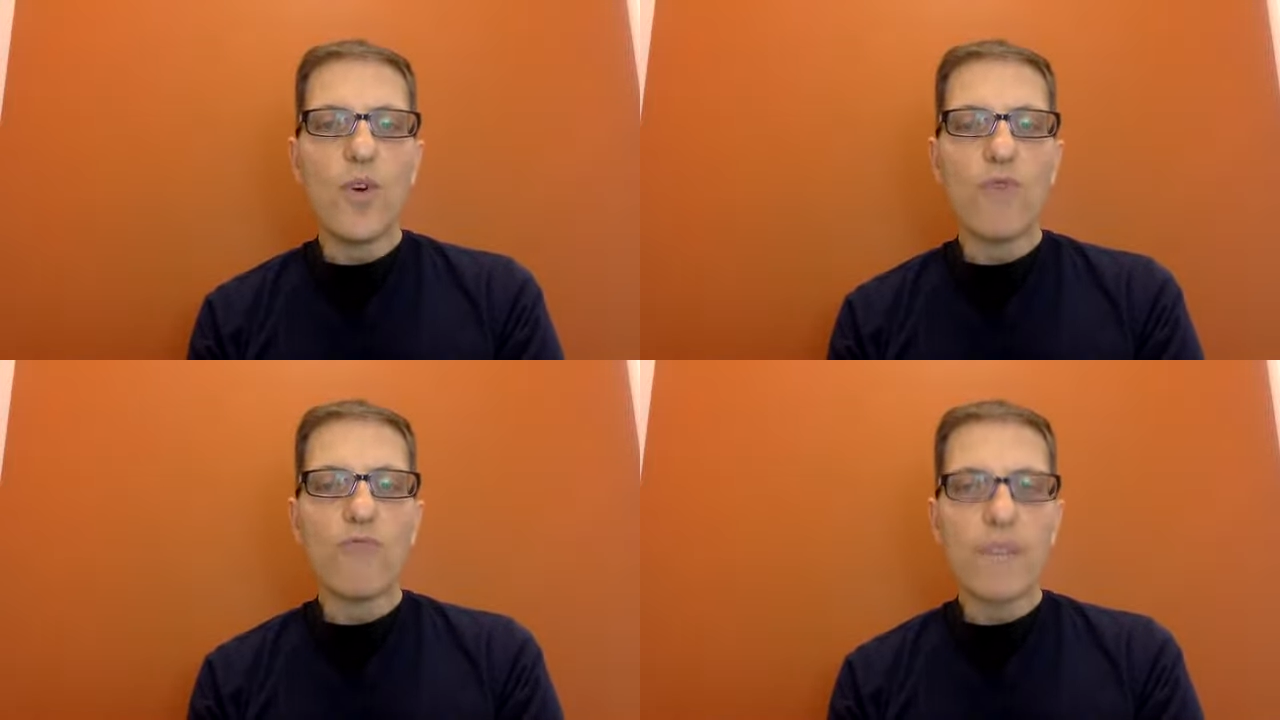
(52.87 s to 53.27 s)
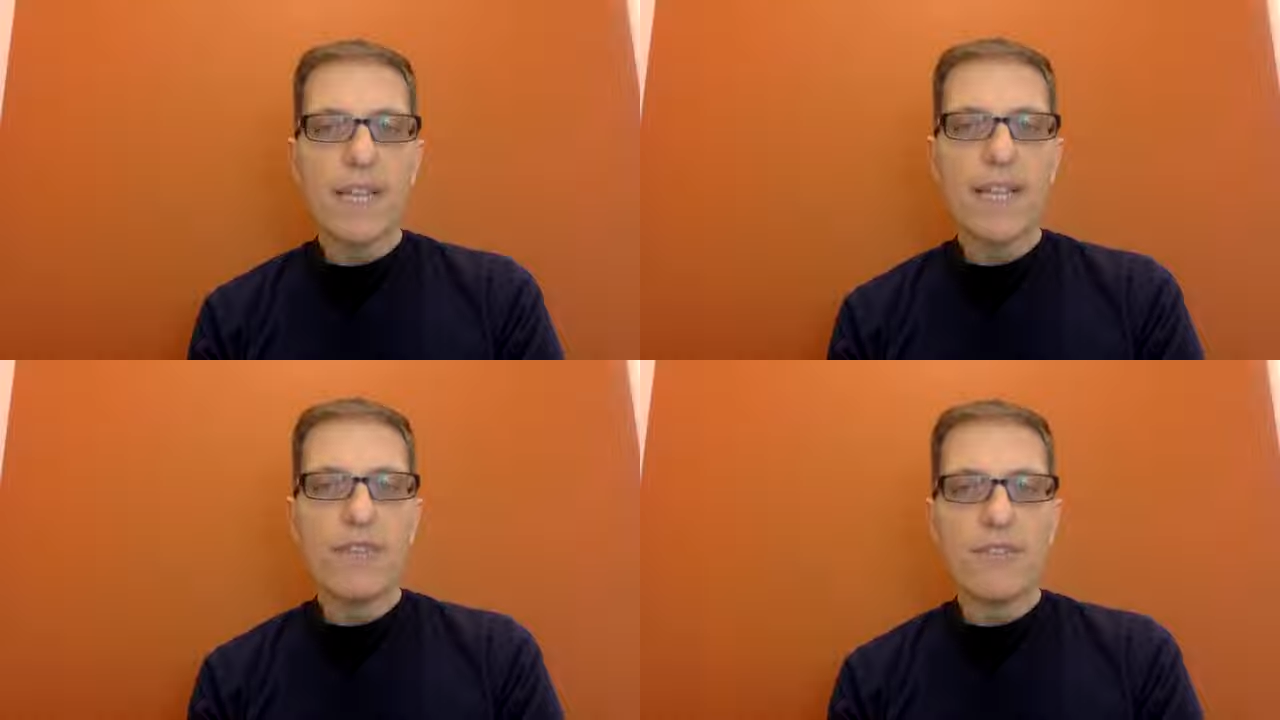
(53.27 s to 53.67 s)

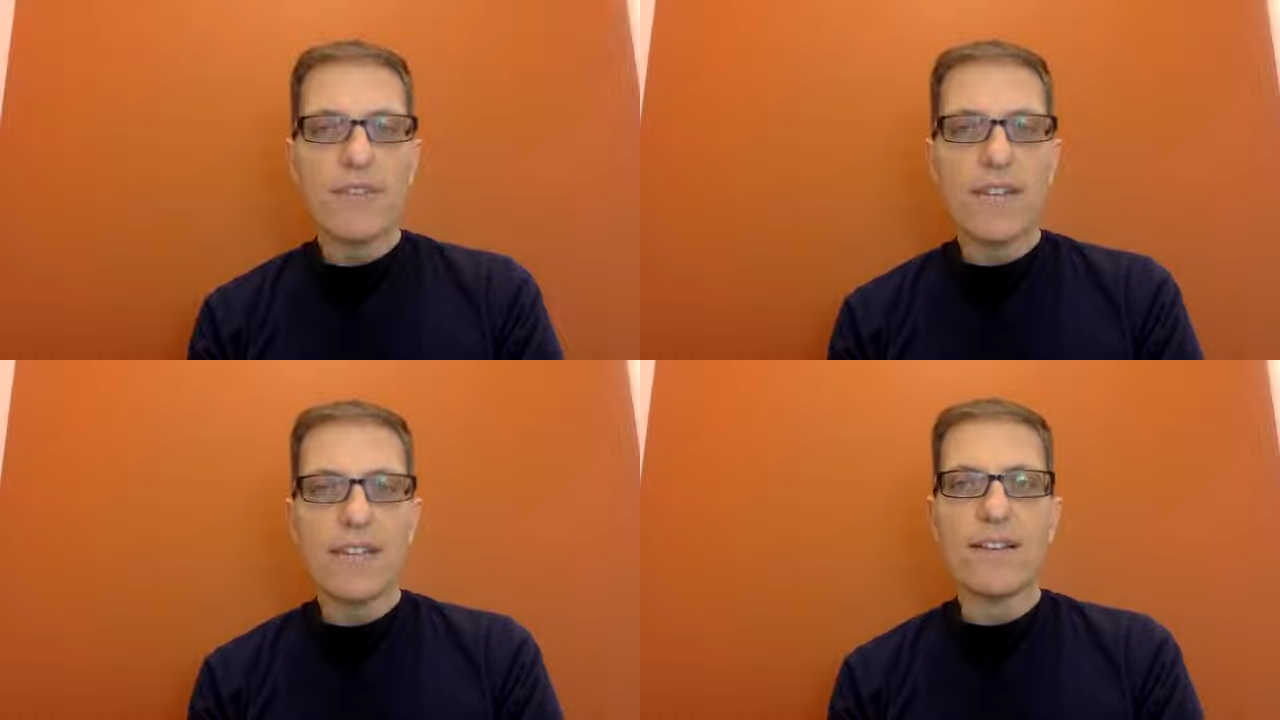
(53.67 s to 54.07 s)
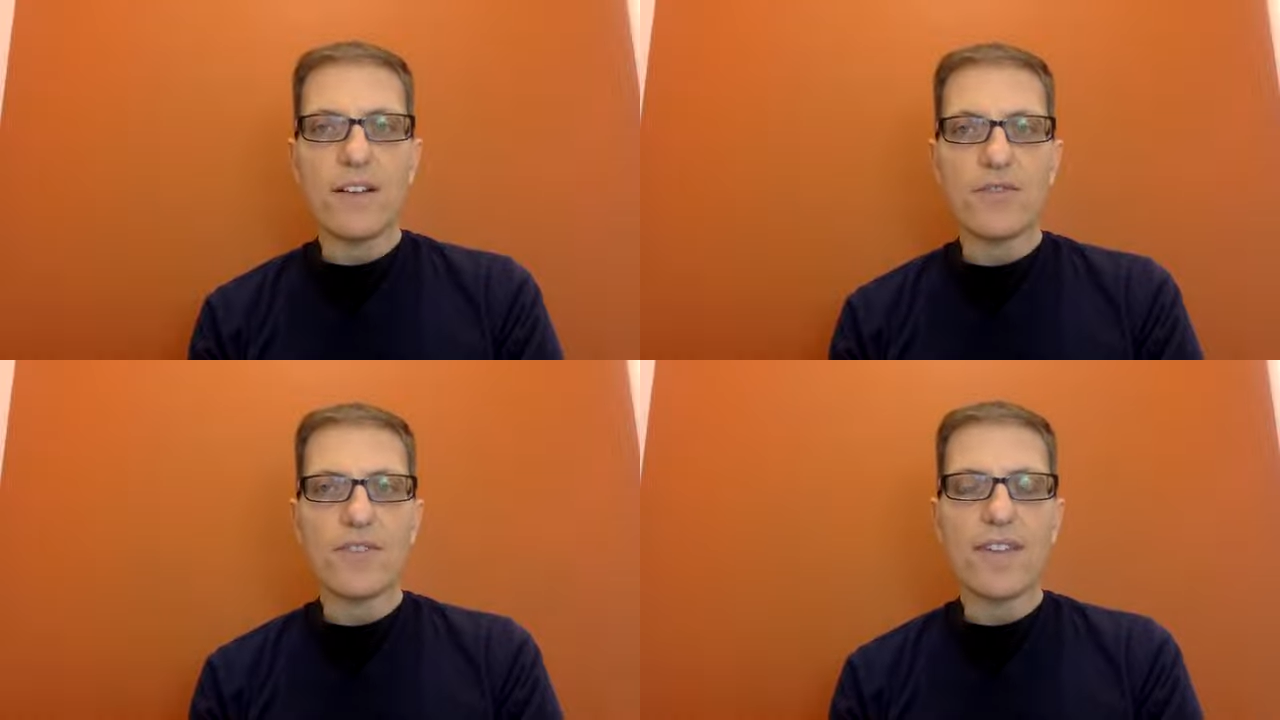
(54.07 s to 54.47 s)
really need to
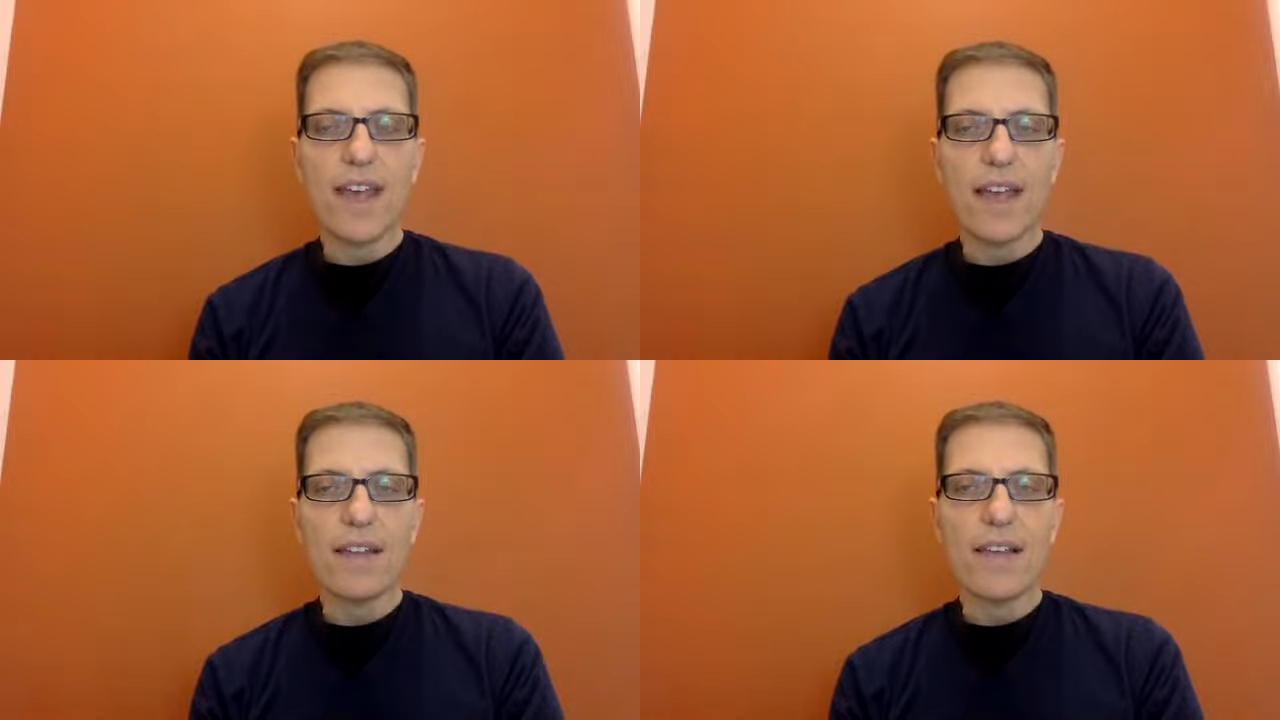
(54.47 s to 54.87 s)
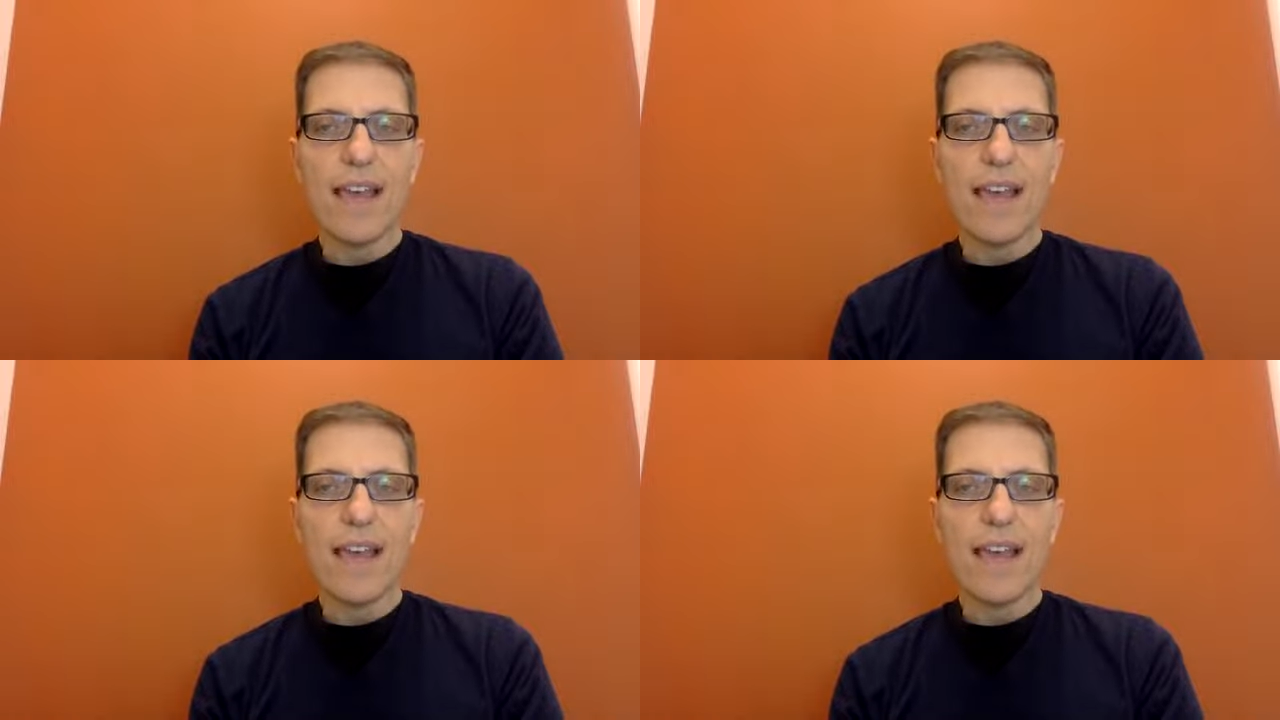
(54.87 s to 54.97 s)
understand